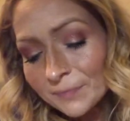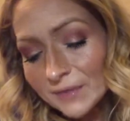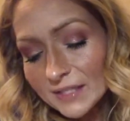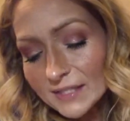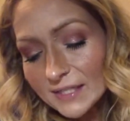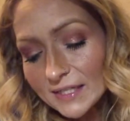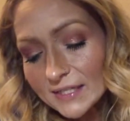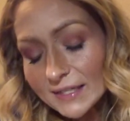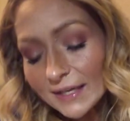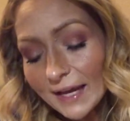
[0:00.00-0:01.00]
This
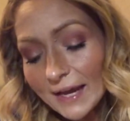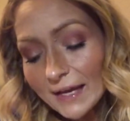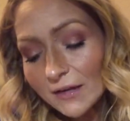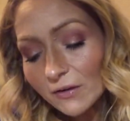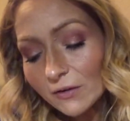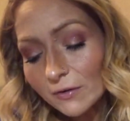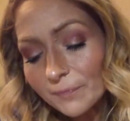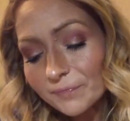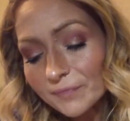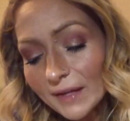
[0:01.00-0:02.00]
is Kaolin
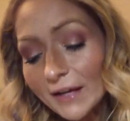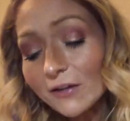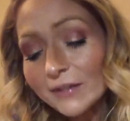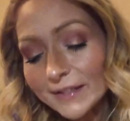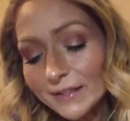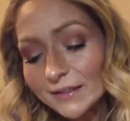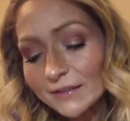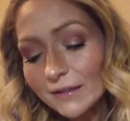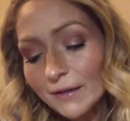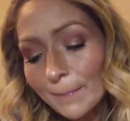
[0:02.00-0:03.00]

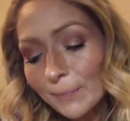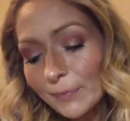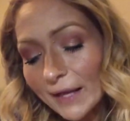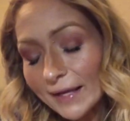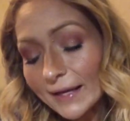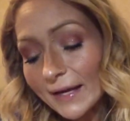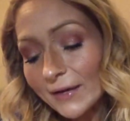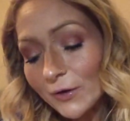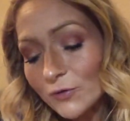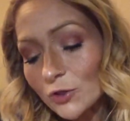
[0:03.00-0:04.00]
Kaolin Blackhead
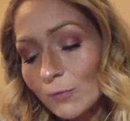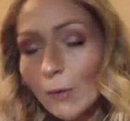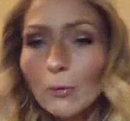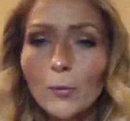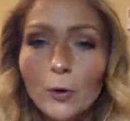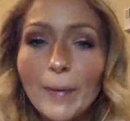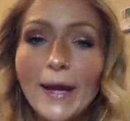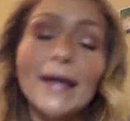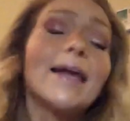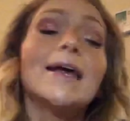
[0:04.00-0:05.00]
O two Bubble Pore
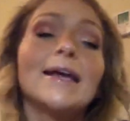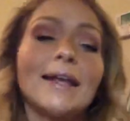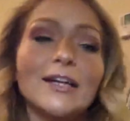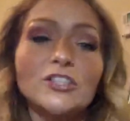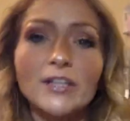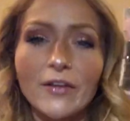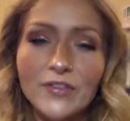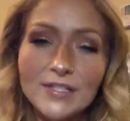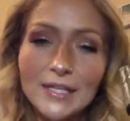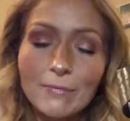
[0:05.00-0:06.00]
Pack. And I actually got
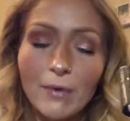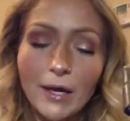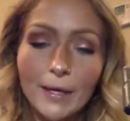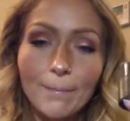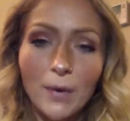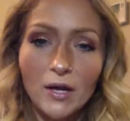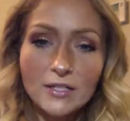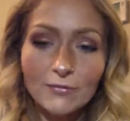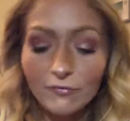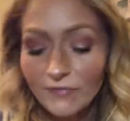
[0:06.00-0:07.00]
this in my
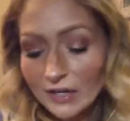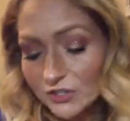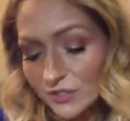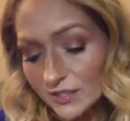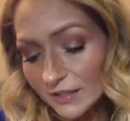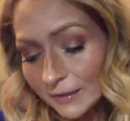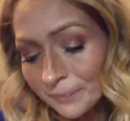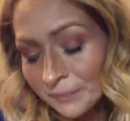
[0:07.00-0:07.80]
box from Fashionstub.